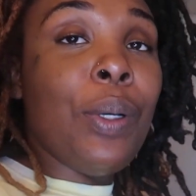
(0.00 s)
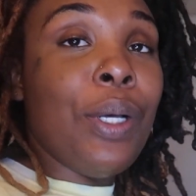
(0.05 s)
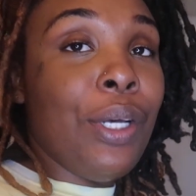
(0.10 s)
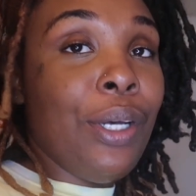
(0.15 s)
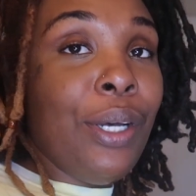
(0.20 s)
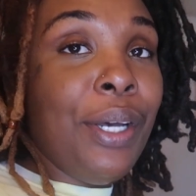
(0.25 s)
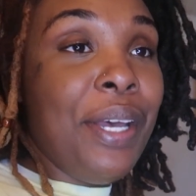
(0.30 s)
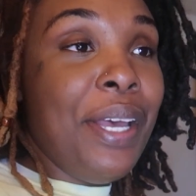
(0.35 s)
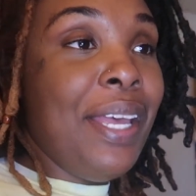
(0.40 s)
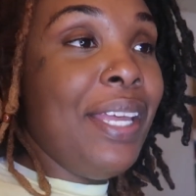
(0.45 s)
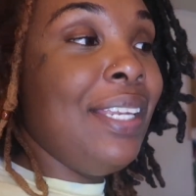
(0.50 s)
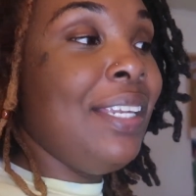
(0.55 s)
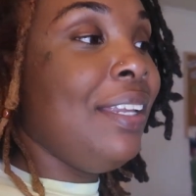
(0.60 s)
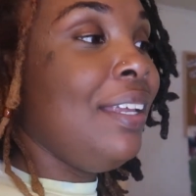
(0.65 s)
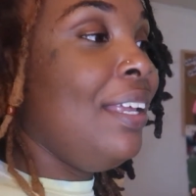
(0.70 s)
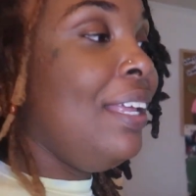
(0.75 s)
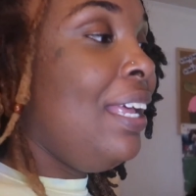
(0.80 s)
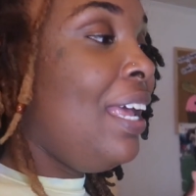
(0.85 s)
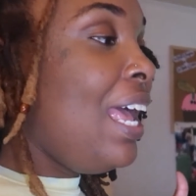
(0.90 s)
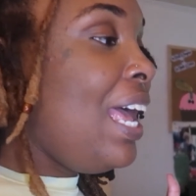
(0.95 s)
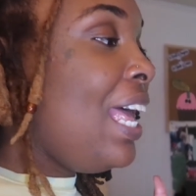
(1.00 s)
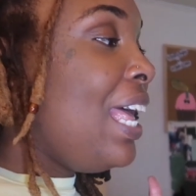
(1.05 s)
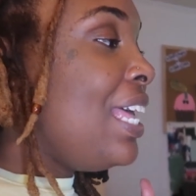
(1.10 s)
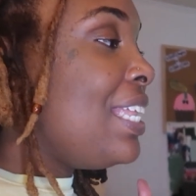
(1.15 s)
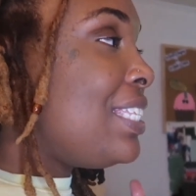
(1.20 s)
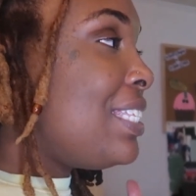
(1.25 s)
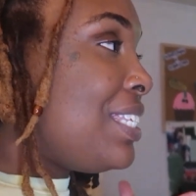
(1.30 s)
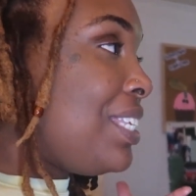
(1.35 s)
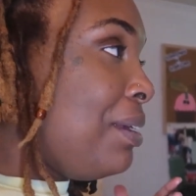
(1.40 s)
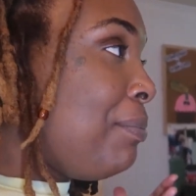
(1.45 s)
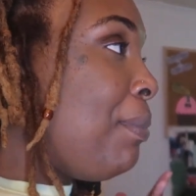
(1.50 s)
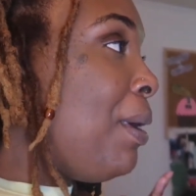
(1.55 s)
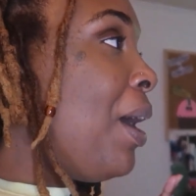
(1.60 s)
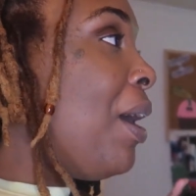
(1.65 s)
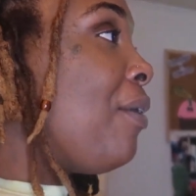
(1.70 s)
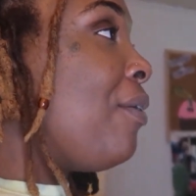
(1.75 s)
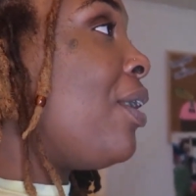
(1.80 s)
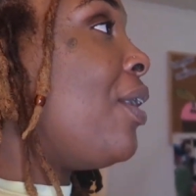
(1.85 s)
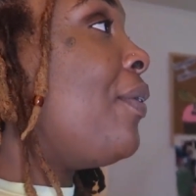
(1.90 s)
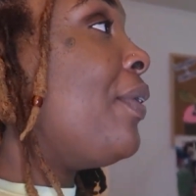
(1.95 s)
good
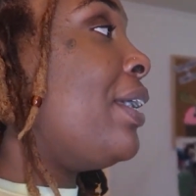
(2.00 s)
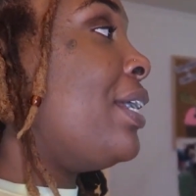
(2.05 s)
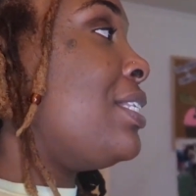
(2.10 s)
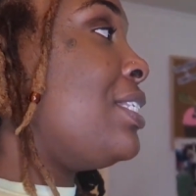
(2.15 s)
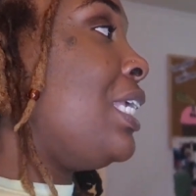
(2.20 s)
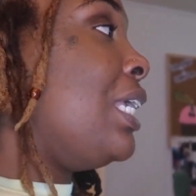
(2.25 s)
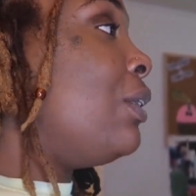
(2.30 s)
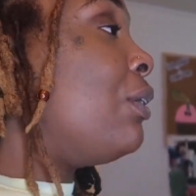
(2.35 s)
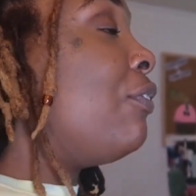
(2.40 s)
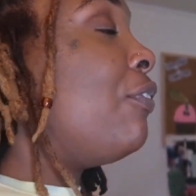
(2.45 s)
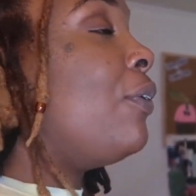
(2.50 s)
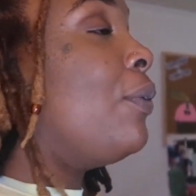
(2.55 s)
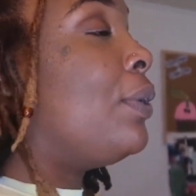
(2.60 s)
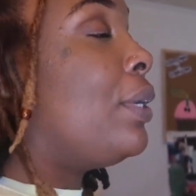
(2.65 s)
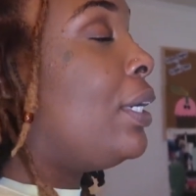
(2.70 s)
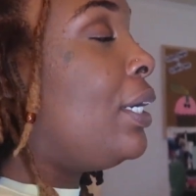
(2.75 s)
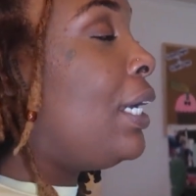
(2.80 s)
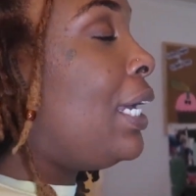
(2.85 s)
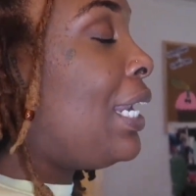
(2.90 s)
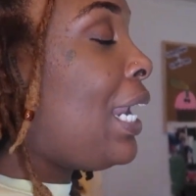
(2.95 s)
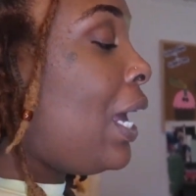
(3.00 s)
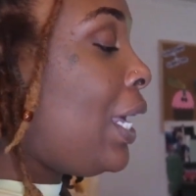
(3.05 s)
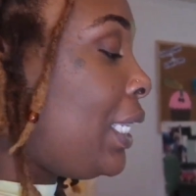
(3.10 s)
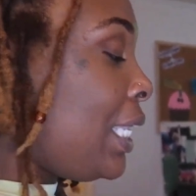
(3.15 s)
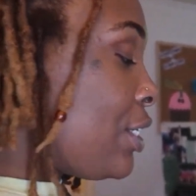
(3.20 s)
tomorrow and continue to feel good. And I'll